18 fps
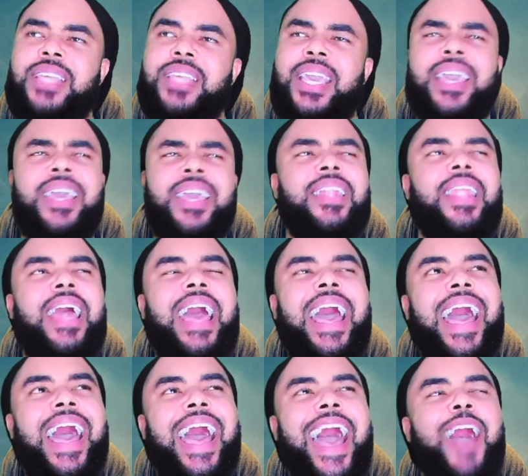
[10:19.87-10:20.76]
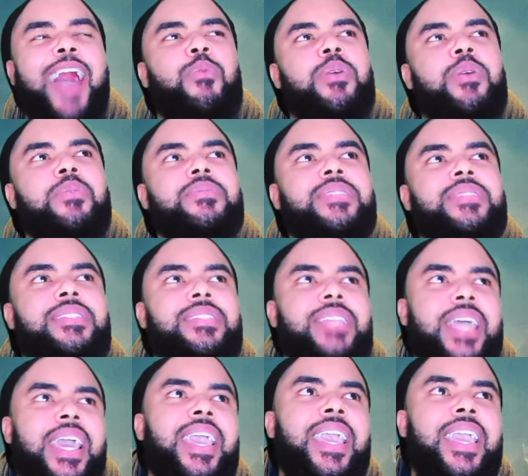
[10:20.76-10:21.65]
And I won't
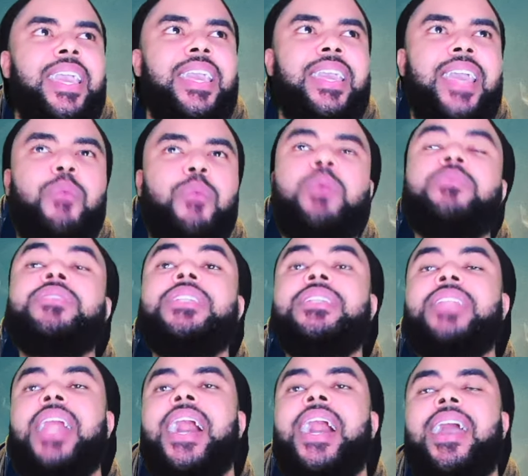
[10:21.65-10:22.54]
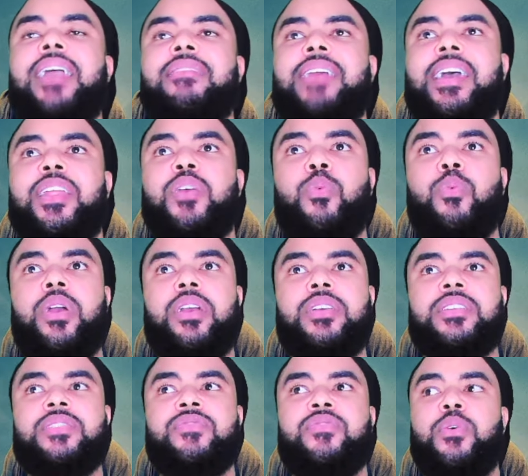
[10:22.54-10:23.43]
deny that it
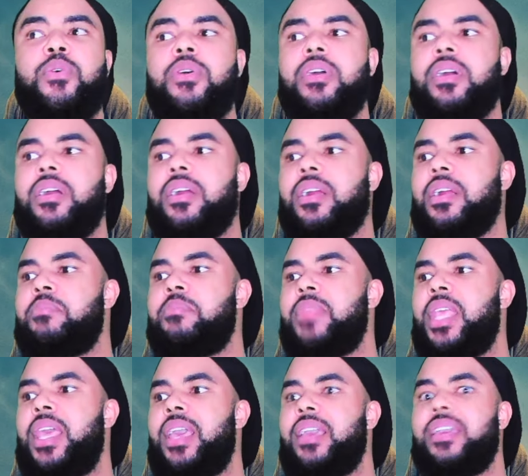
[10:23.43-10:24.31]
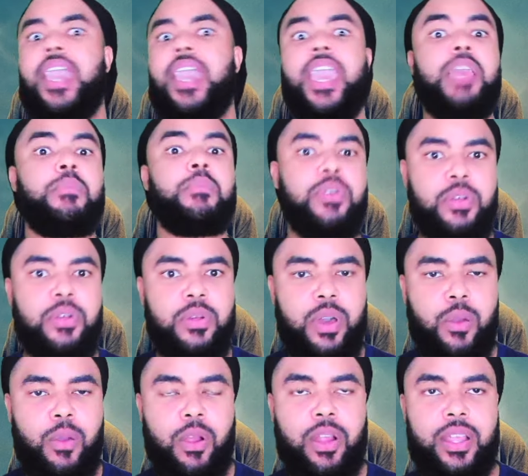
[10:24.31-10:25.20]
works for cable
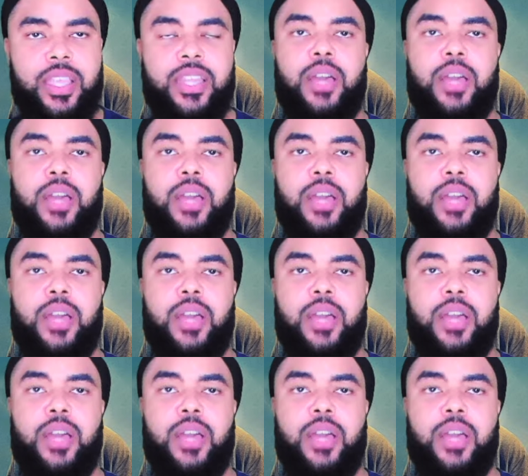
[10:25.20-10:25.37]
or,